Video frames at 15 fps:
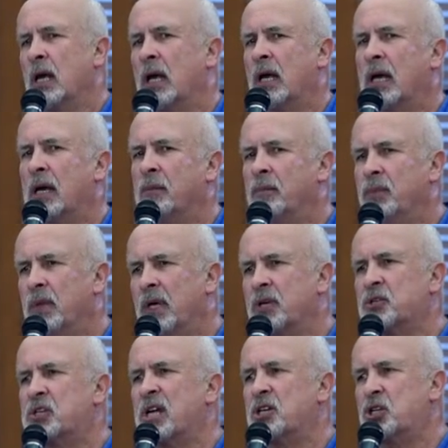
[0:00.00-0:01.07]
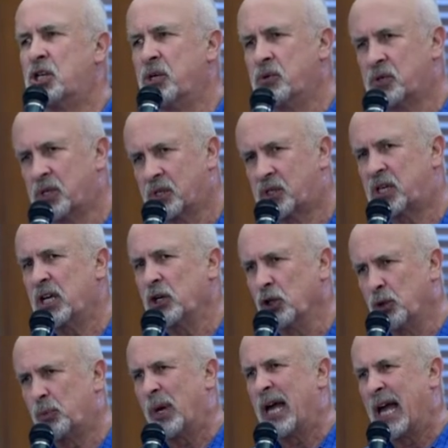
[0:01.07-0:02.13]
Um, said she was a
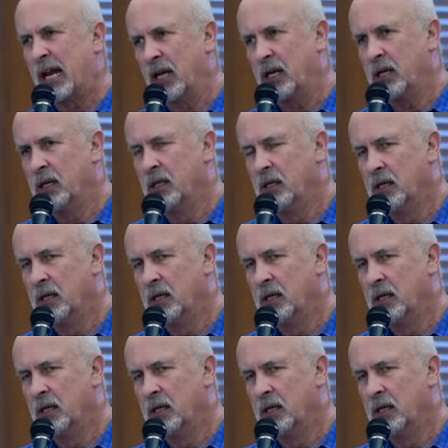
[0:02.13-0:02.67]
skilled pilot,